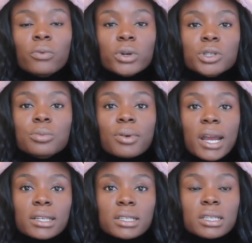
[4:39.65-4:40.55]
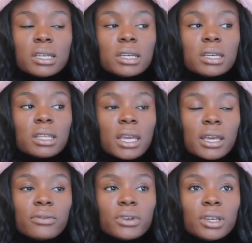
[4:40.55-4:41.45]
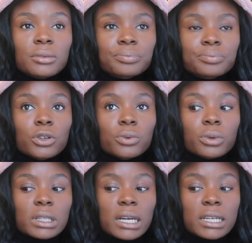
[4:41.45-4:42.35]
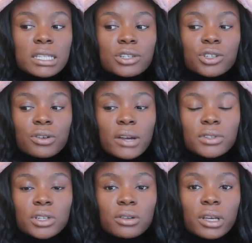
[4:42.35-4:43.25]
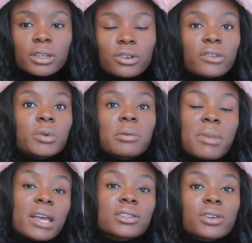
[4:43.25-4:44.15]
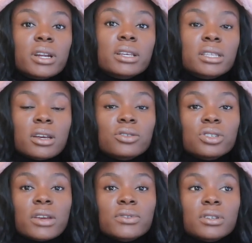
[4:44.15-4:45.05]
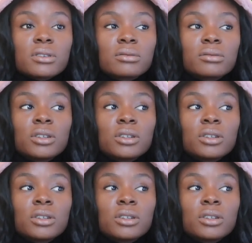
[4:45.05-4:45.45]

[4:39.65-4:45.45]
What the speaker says: once you practice it and get the hang of it, you realize that you don't have to know, like you don't have to be a master at Excel, you just have to